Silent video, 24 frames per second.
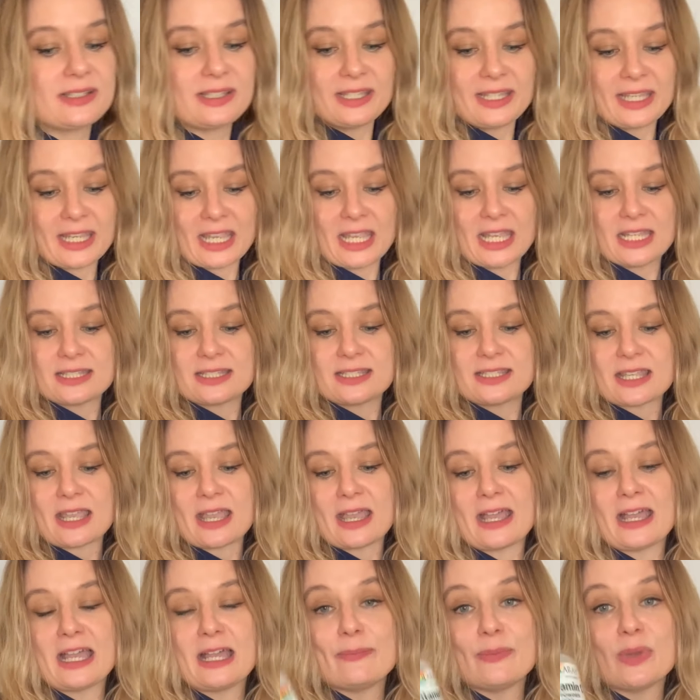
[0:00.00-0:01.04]
to get
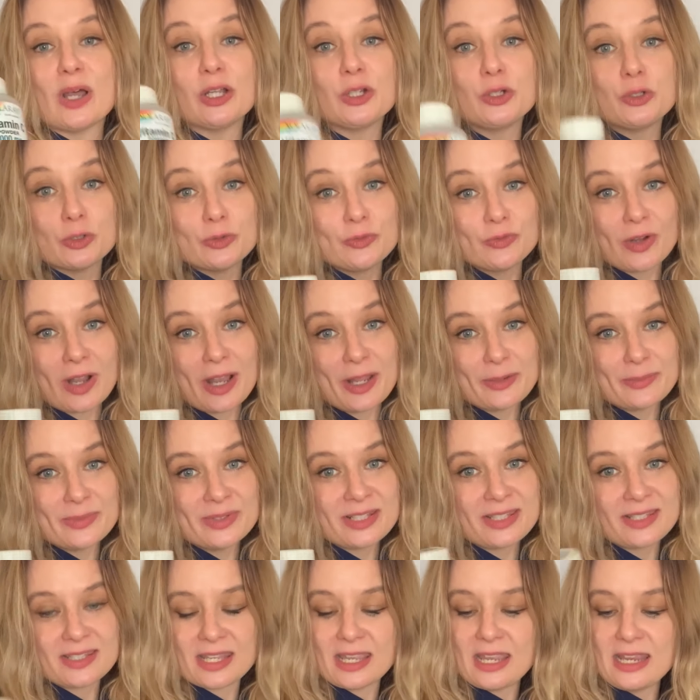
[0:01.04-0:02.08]
um, a good
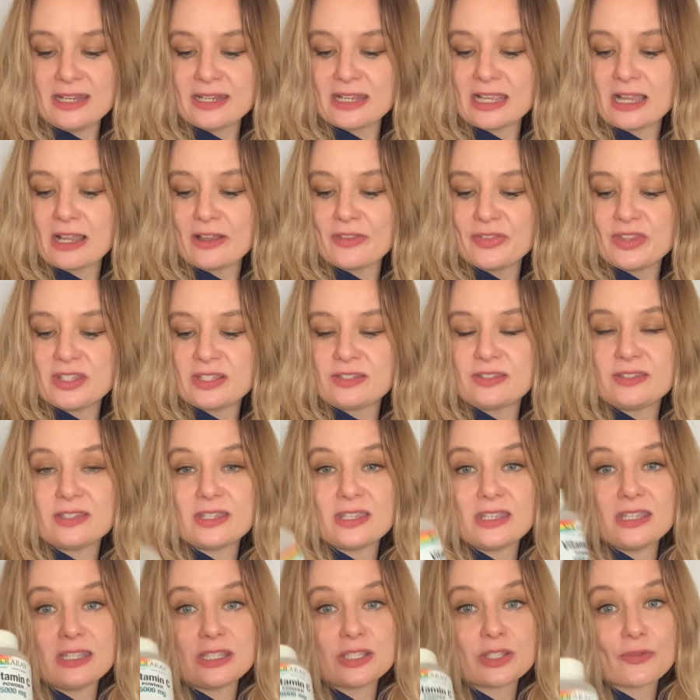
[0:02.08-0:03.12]
vitamin C. Now, this
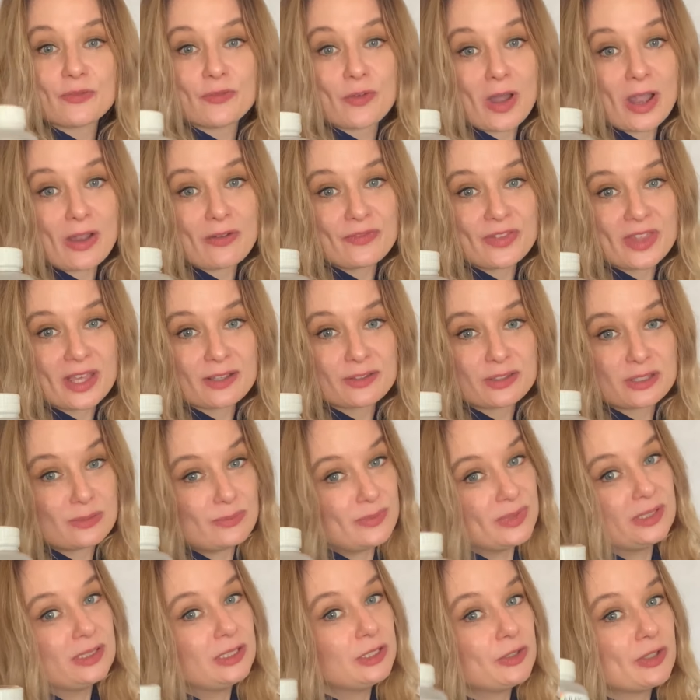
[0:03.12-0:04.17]
is 5,000
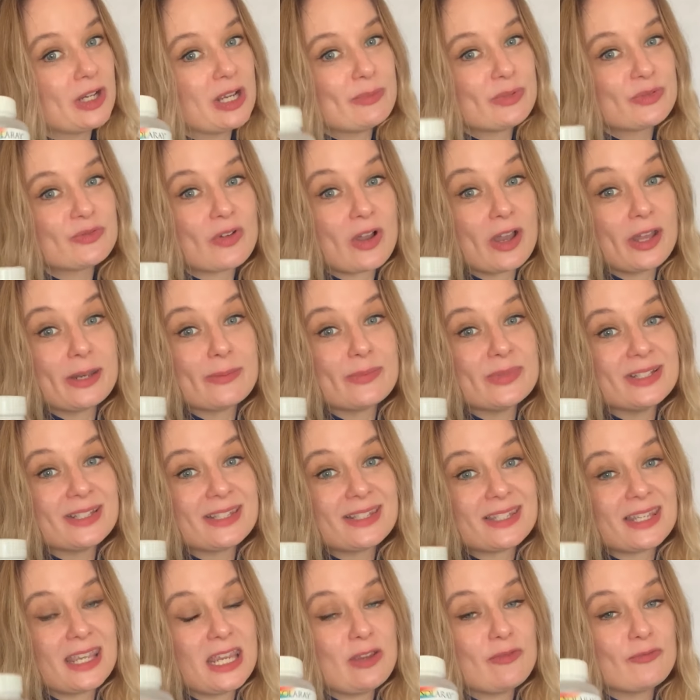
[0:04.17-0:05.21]
milligrams vitamin
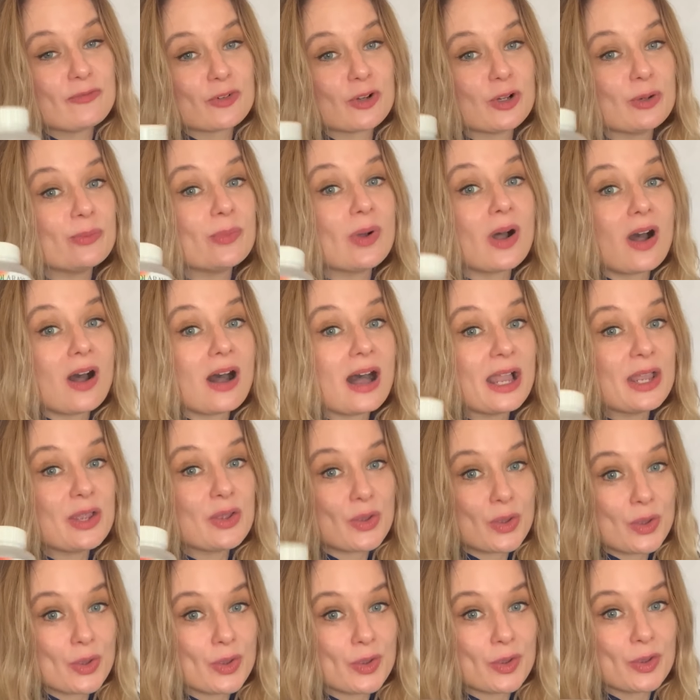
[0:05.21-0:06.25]
C from
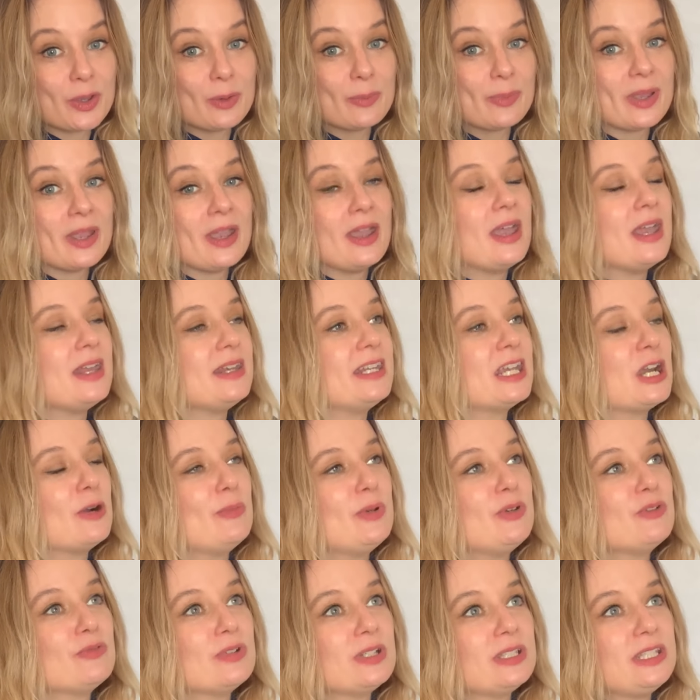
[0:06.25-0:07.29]
iHerb. Now,
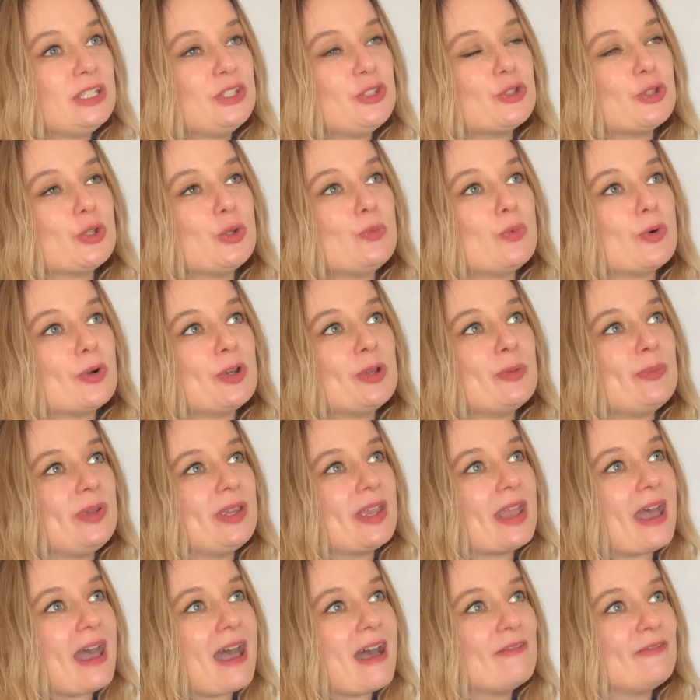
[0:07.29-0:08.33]
we really do want to be
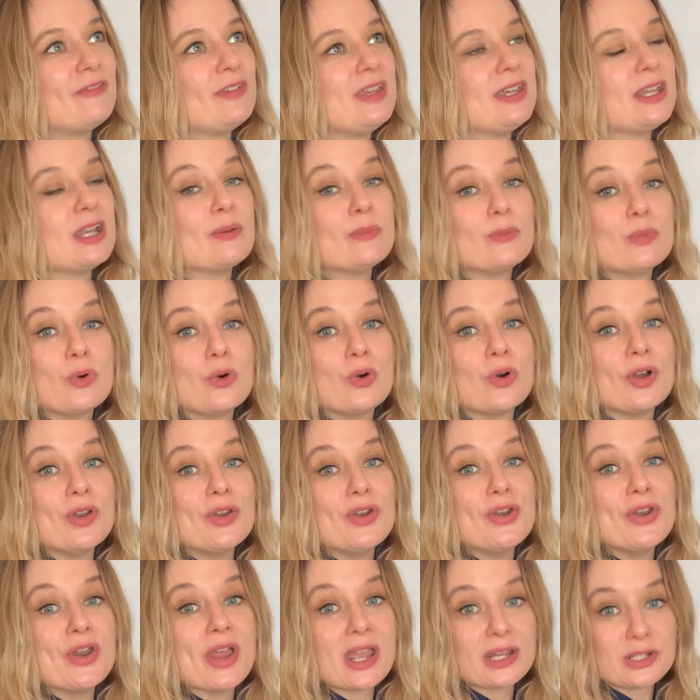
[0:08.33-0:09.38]
having a more
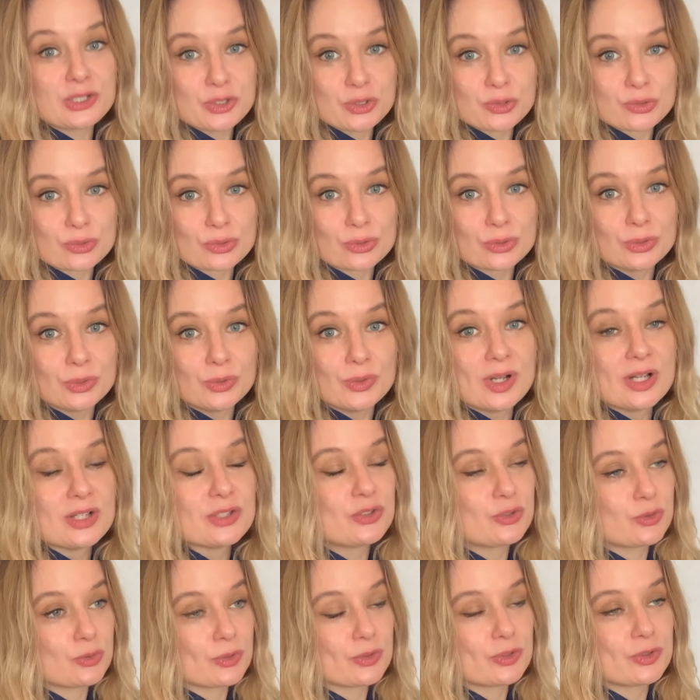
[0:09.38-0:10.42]
natural
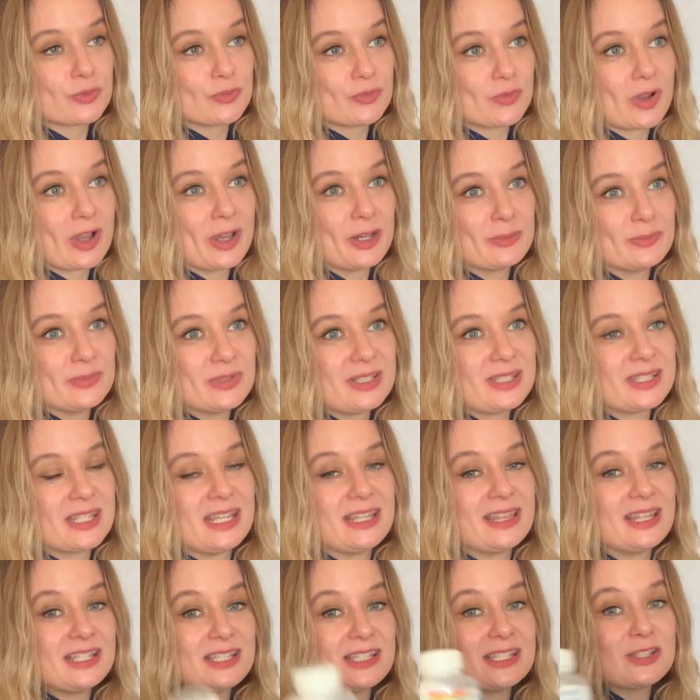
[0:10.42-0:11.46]
source of vitamin C.
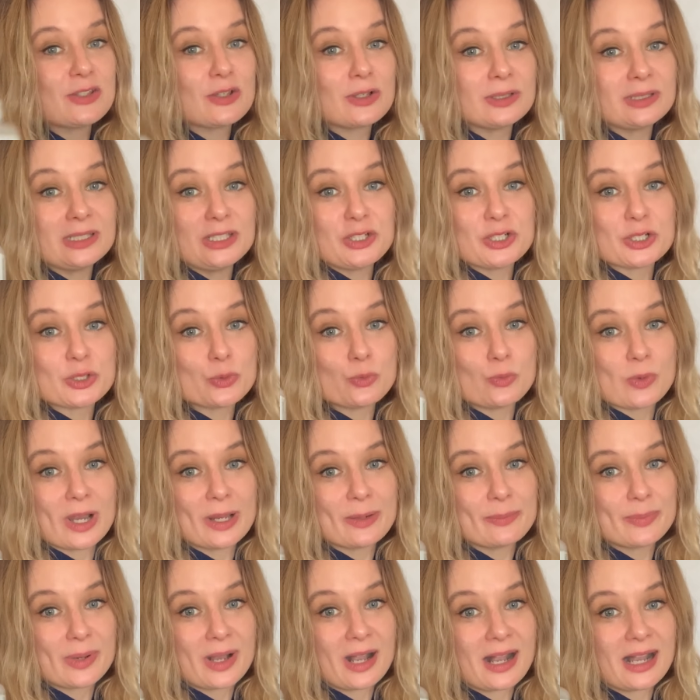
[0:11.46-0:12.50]
This is only just
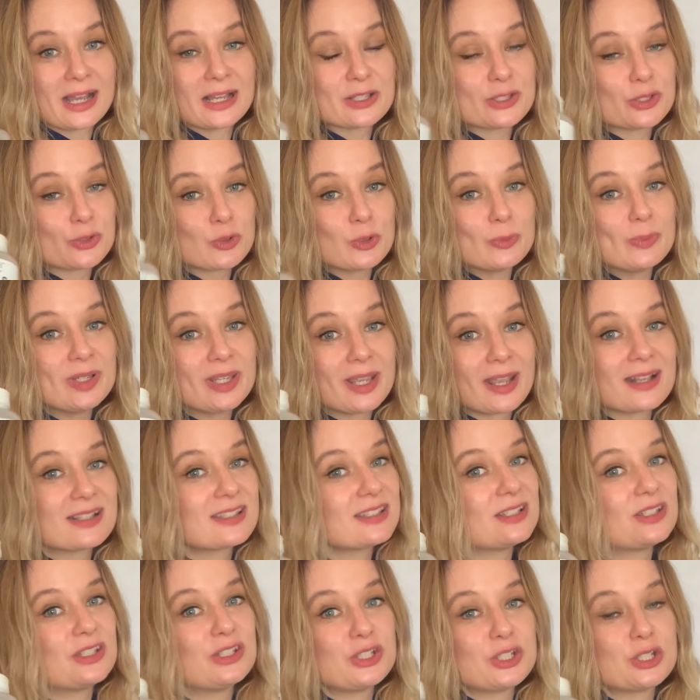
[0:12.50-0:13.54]
one part. Ascorbic
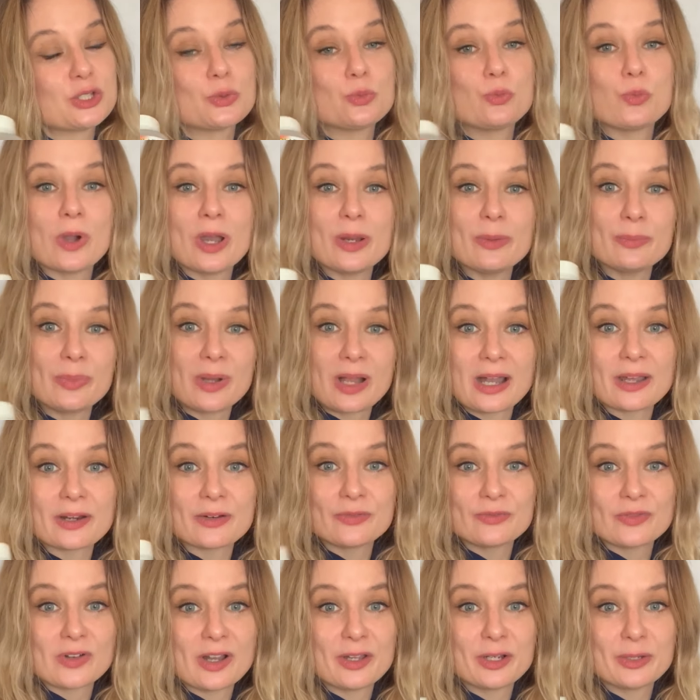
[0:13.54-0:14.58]
acid is just one part
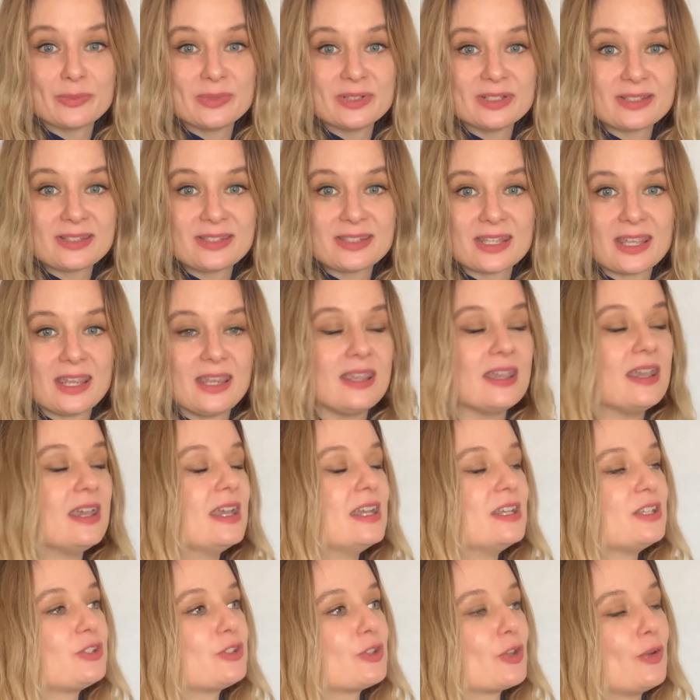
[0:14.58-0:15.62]
of vitamin C.
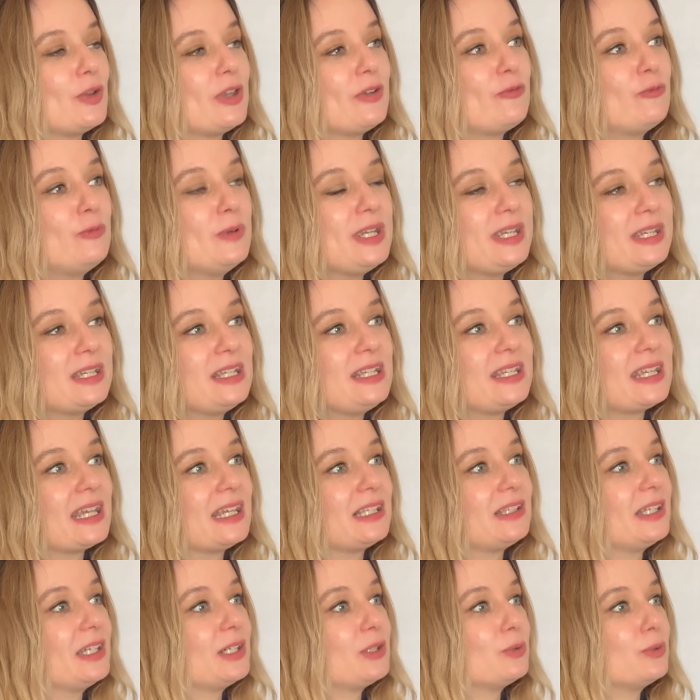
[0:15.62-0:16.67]
So if we can get
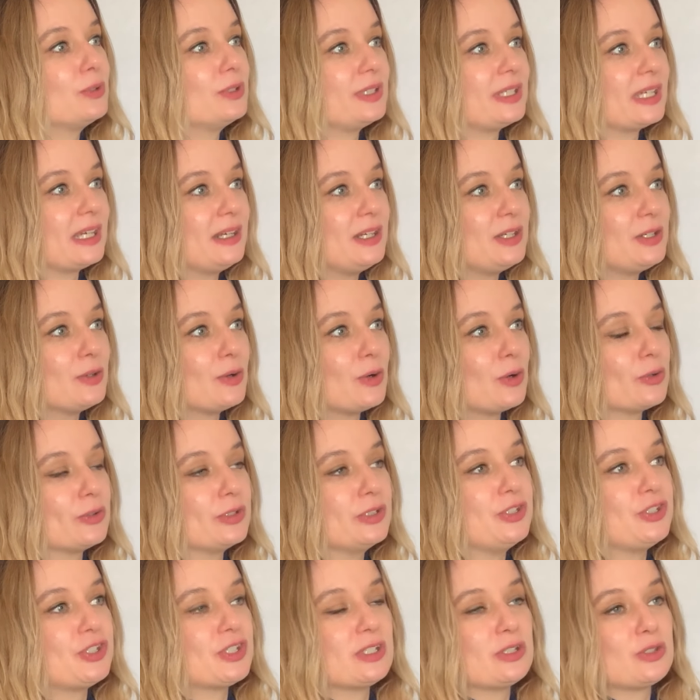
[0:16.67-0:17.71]
like organic
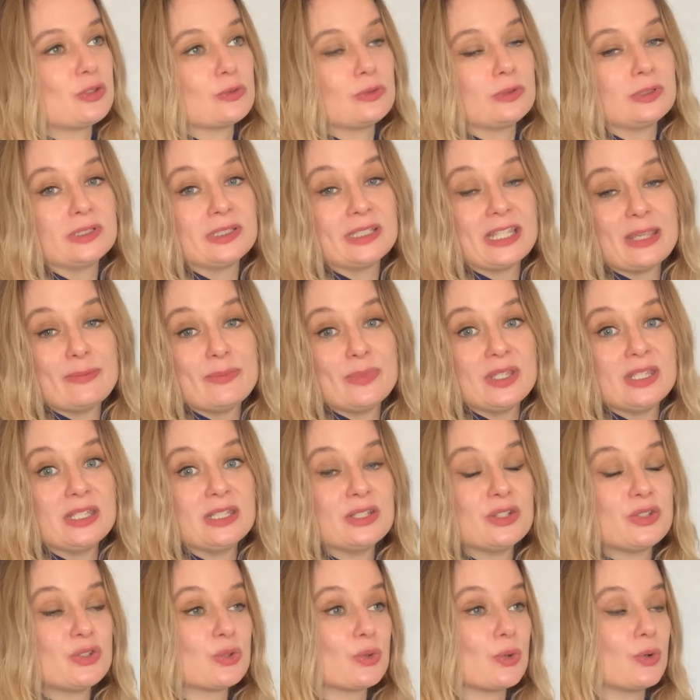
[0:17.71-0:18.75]
oranges or
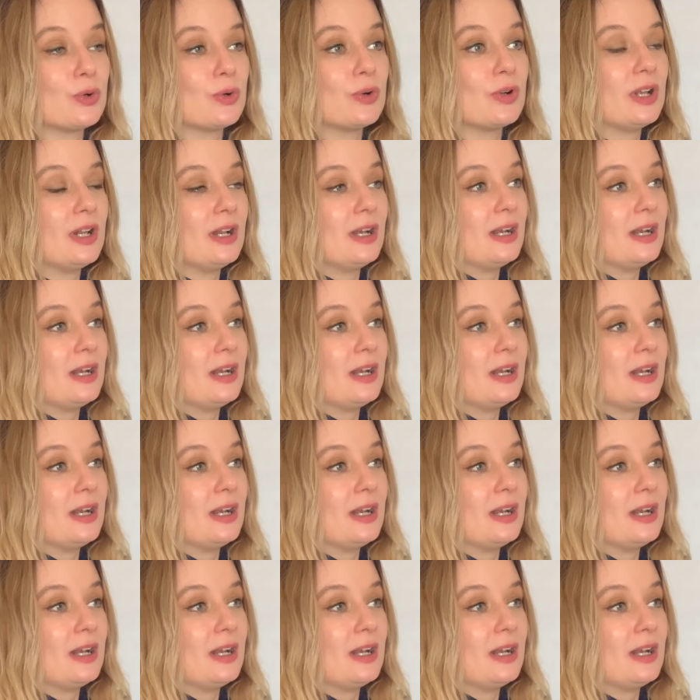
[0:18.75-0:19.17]
lemons or